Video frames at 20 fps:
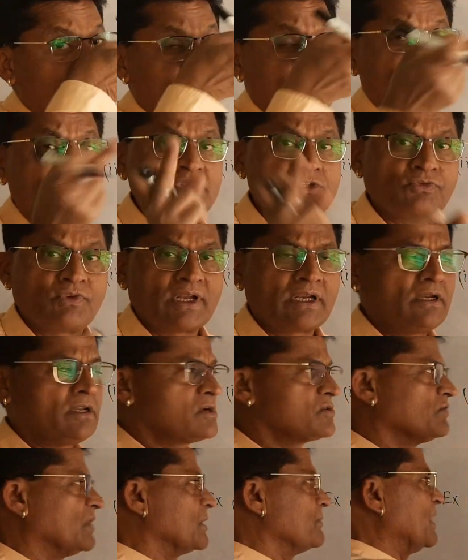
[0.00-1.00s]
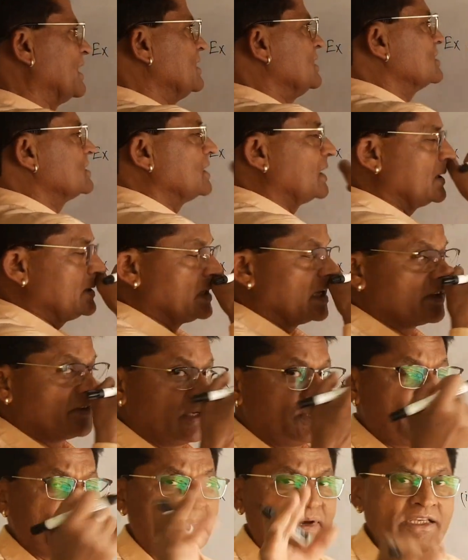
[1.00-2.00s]
square means 1. 1 minus 3, that
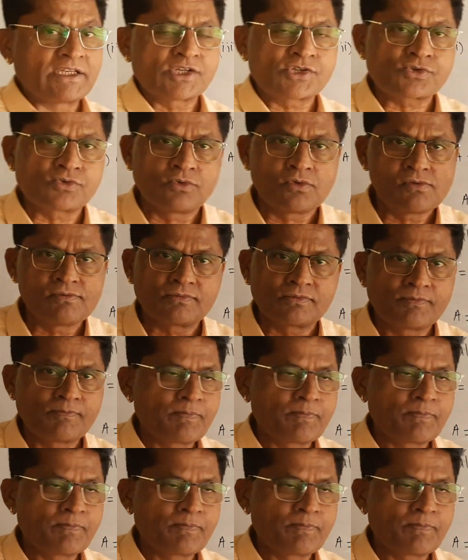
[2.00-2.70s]
will be minus 2.